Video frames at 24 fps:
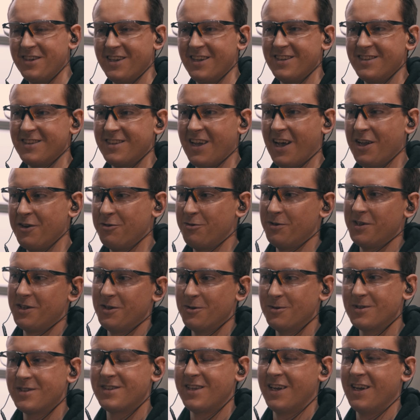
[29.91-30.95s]
and
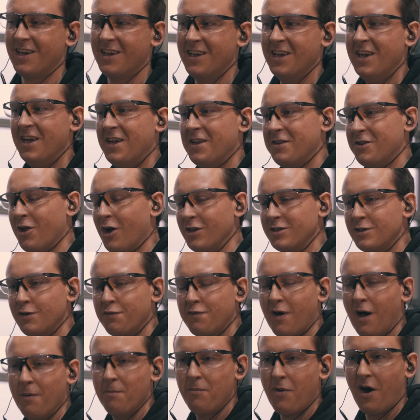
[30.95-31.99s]
reduce the not so
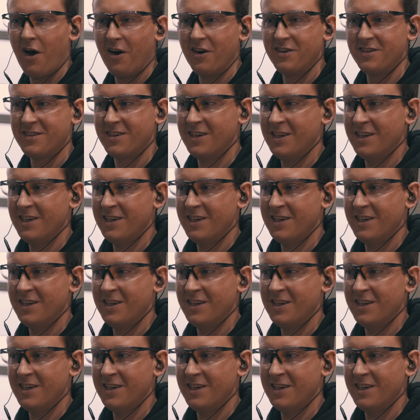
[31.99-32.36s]
fun part.